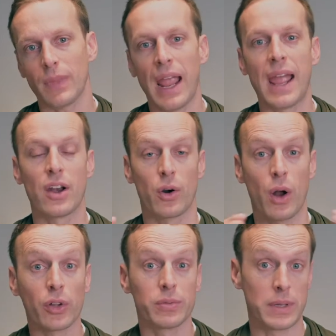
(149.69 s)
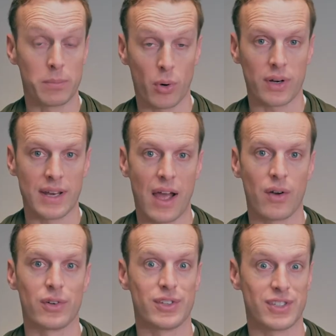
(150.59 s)
and are ultimately broken
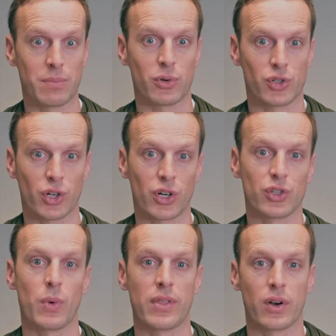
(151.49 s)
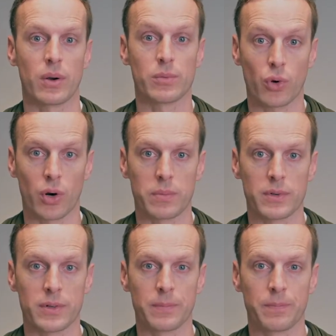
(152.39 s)
down to simple sugars when they're
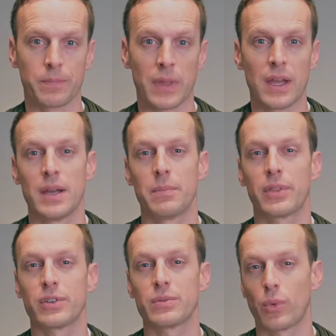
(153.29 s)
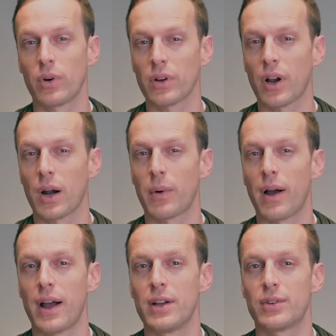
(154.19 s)
absorbed. But there's more to
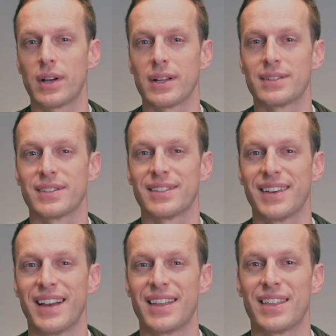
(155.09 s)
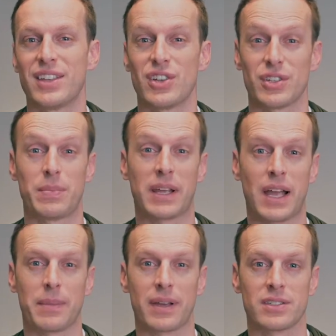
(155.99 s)
carbohydrates than just
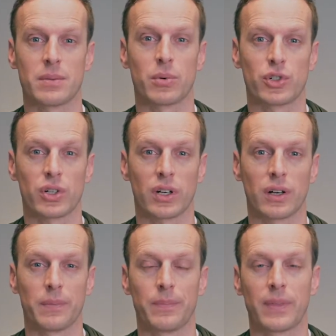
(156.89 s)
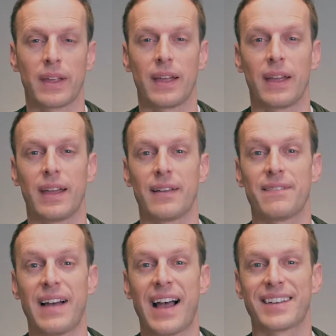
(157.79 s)
becoming a simple sugar. In
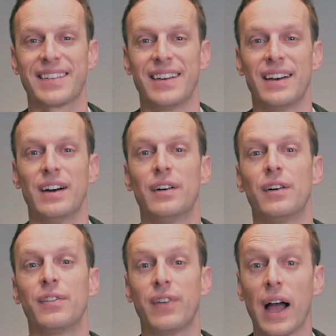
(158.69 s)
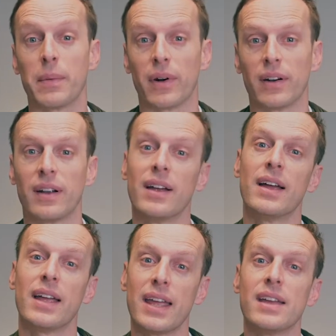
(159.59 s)
fact, fiber
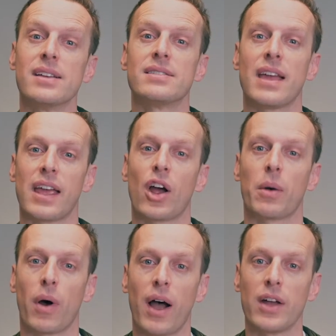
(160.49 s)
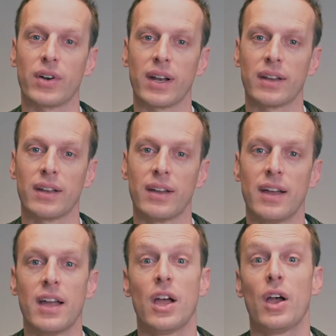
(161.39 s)
is a carbohydrate.
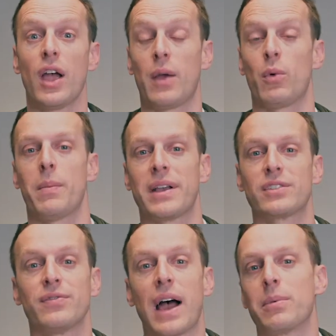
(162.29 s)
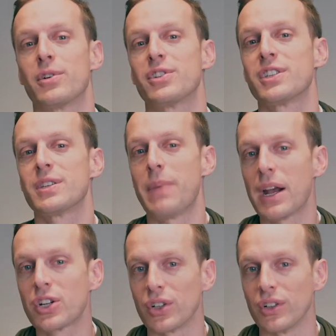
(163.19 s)
And what makes fiber
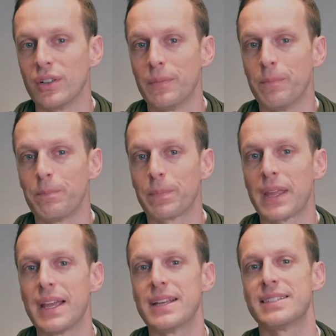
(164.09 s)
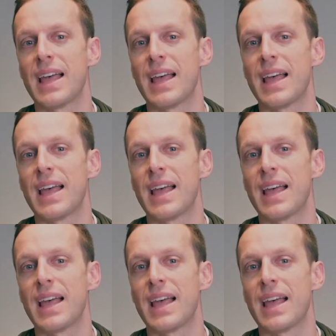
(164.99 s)
special is